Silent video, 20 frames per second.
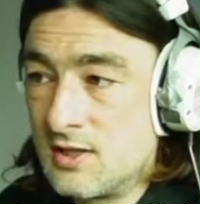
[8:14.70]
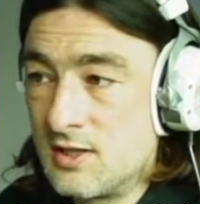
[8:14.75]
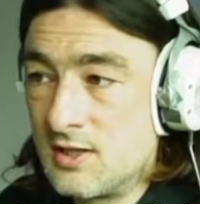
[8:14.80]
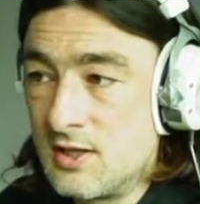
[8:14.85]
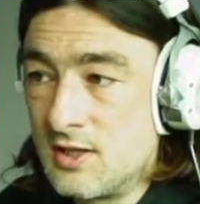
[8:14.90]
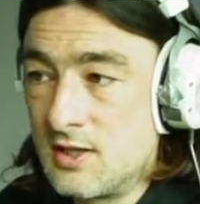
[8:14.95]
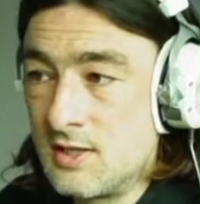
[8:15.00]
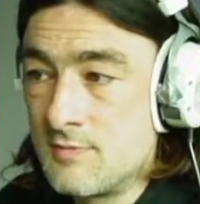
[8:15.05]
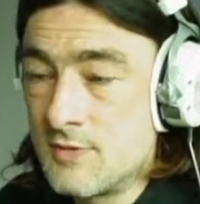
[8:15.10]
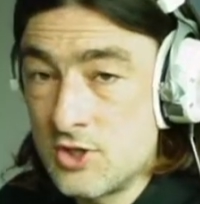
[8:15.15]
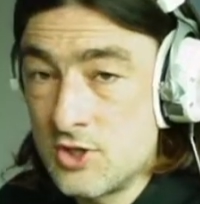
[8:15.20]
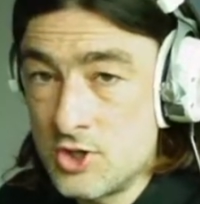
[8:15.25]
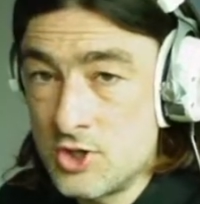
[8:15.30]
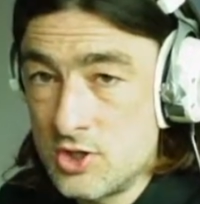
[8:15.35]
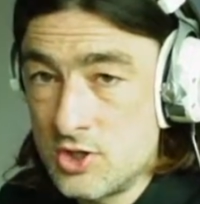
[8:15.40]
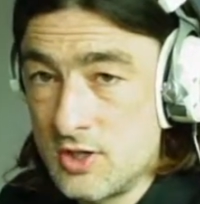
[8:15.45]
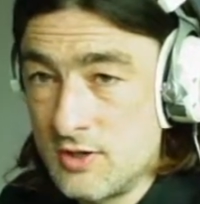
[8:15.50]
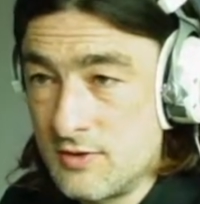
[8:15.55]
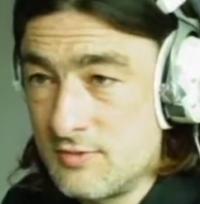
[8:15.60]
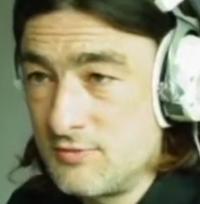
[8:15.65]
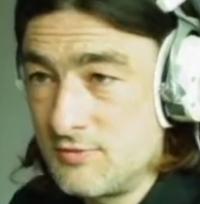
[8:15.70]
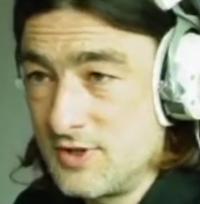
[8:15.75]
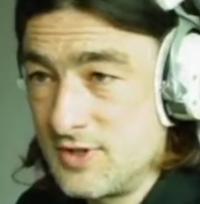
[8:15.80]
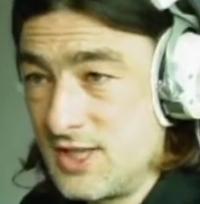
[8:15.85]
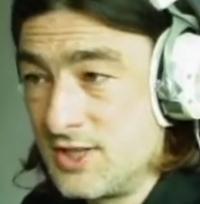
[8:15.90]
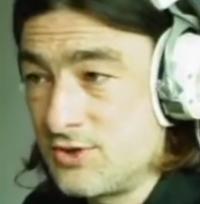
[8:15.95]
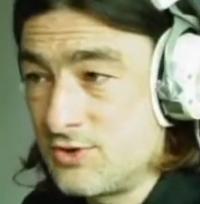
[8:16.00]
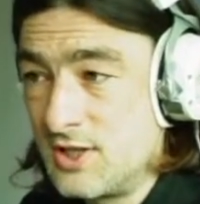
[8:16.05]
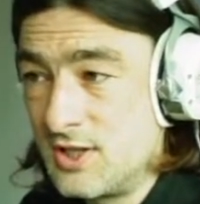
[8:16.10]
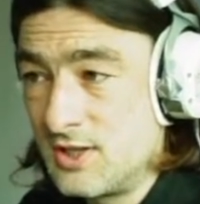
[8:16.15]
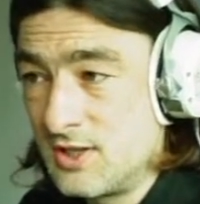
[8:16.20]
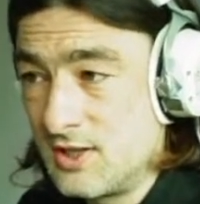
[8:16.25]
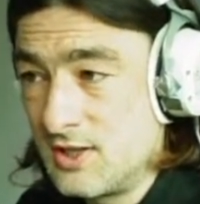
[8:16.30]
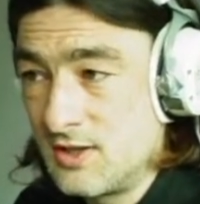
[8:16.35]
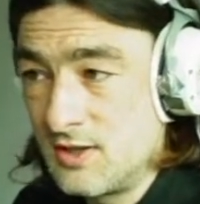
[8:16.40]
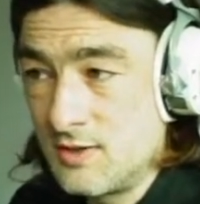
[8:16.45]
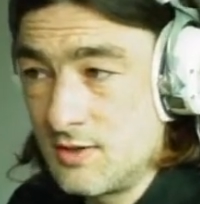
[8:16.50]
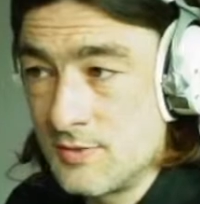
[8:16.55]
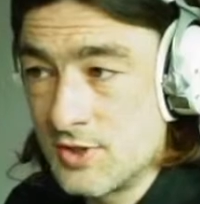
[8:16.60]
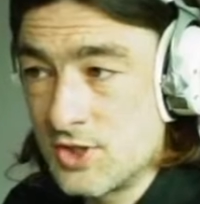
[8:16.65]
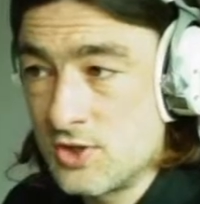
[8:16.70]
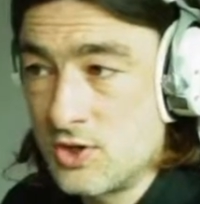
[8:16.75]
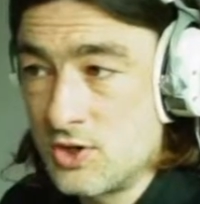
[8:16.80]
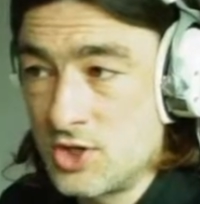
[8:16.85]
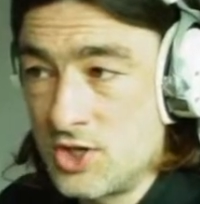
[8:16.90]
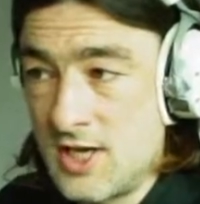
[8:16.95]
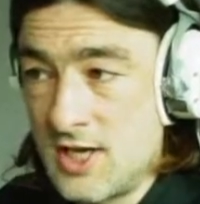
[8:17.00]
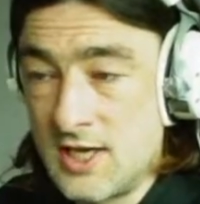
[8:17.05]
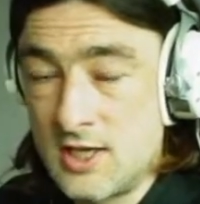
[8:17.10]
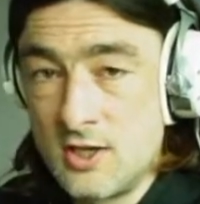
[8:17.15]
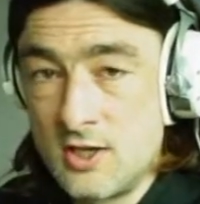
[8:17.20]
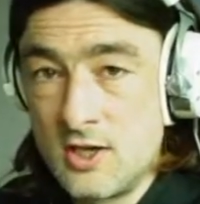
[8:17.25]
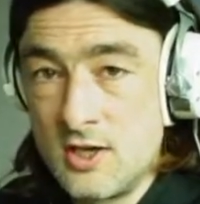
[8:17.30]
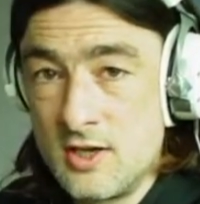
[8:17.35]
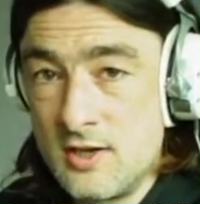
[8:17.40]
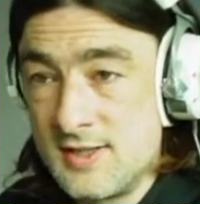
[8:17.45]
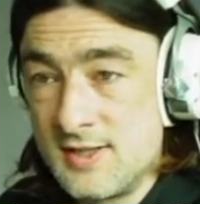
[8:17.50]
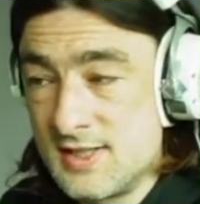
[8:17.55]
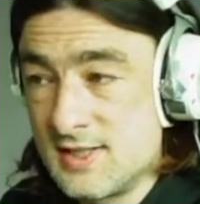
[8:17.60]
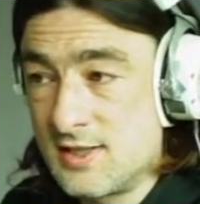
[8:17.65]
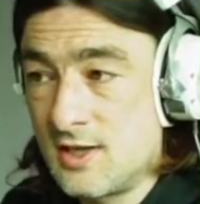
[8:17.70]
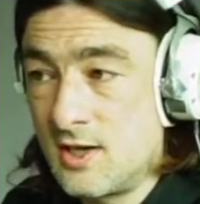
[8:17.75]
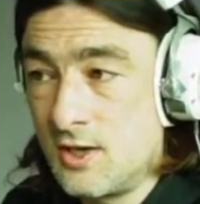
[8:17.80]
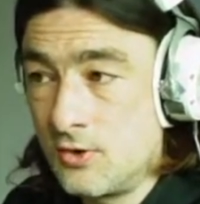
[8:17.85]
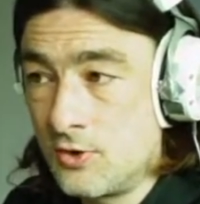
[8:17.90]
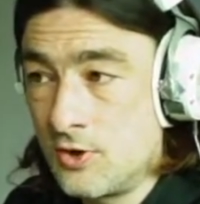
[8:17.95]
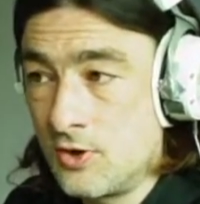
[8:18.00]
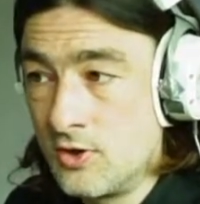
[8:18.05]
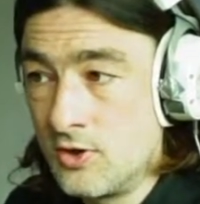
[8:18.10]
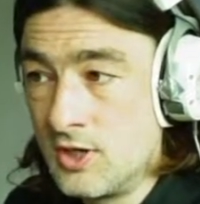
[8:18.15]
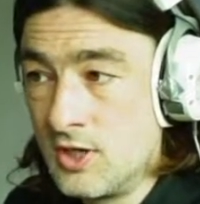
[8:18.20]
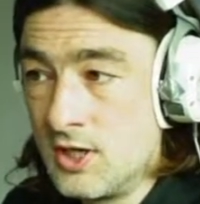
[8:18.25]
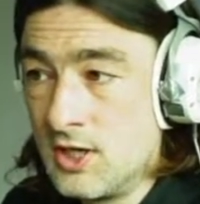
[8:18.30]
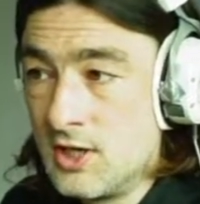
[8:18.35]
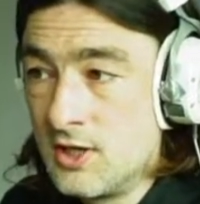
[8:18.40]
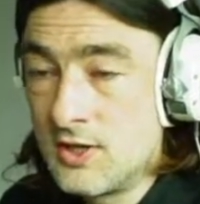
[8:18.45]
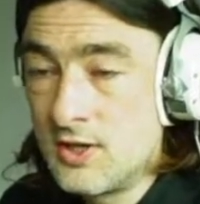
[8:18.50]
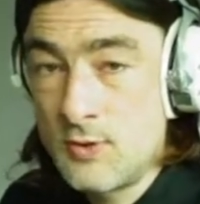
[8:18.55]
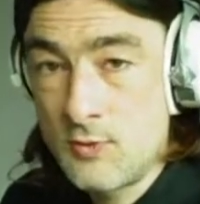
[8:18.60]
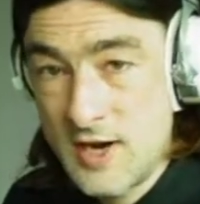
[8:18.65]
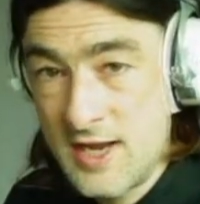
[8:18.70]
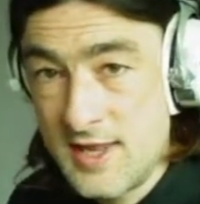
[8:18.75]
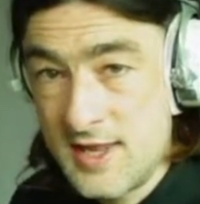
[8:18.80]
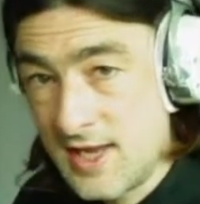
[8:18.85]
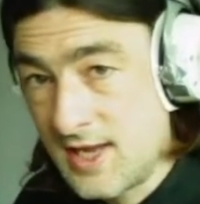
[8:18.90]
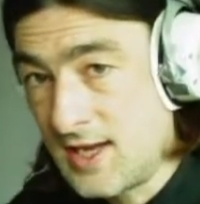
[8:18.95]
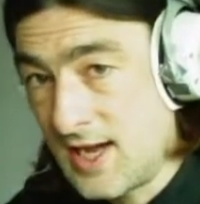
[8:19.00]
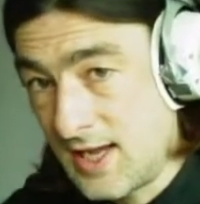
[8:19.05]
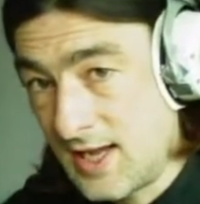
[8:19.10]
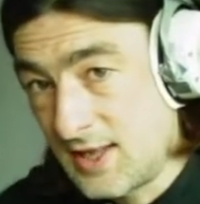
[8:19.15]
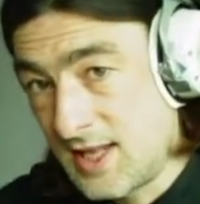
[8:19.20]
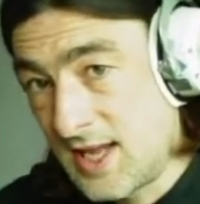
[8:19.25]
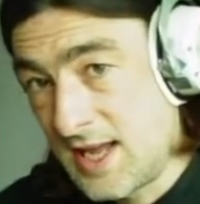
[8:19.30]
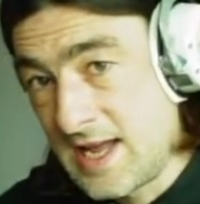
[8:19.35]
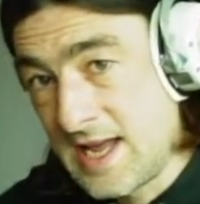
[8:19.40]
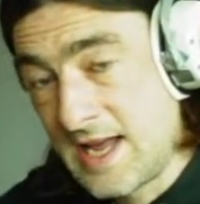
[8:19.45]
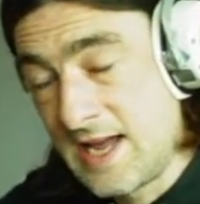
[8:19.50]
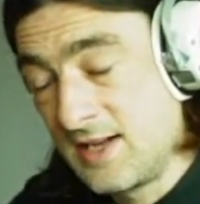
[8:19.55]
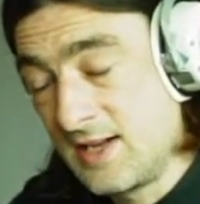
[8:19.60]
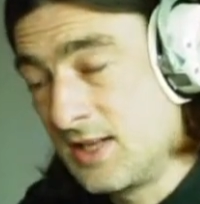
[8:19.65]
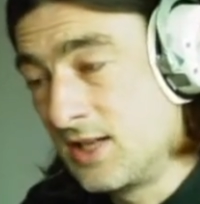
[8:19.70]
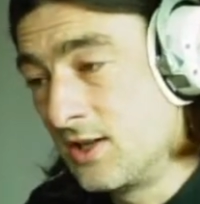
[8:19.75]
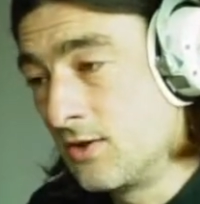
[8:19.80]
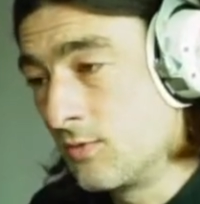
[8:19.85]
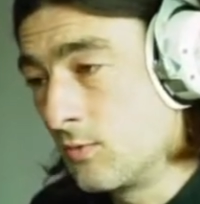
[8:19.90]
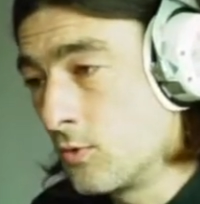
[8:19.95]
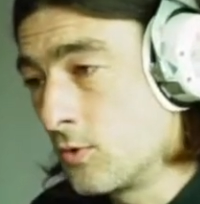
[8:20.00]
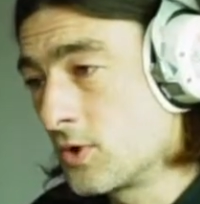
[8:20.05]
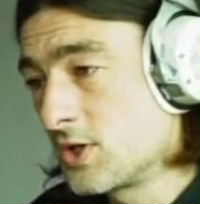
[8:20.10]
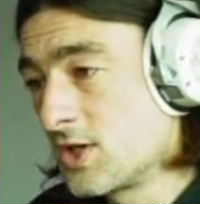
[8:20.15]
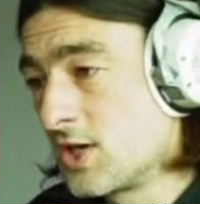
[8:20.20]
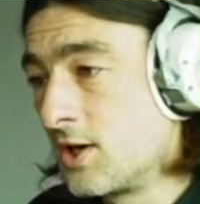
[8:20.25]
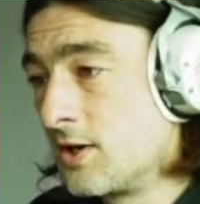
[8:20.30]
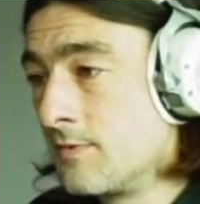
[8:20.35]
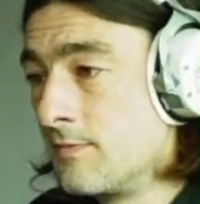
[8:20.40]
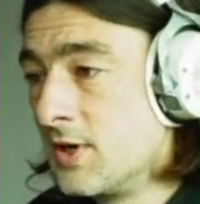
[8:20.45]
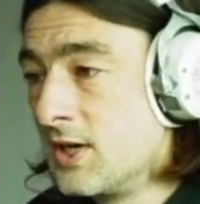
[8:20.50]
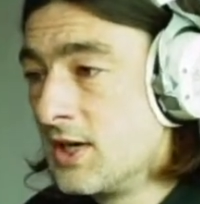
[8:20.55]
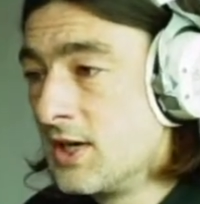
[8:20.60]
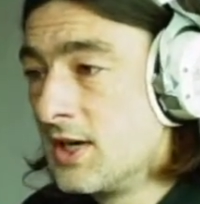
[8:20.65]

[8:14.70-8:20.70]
the moustache. Literally, the moustache and haircut is styled on the way they had their hair in the wartime.